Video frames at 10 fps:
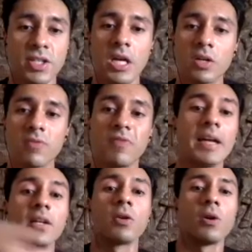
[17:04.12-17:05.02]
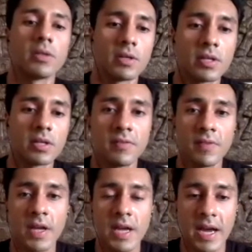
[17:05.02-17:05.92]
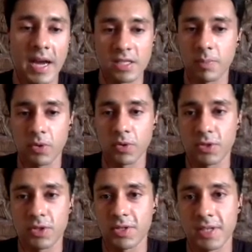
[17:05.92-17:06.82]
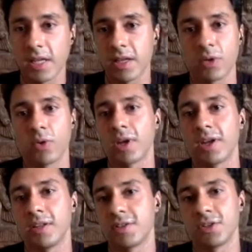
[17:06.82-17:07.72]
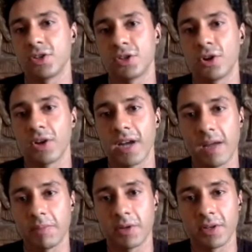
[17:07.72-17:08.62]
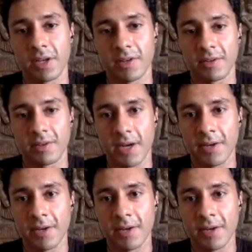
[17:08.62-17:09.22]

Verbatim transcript: to find an alternative as opposed to just saying that, okay, this is just not going to happen today, right?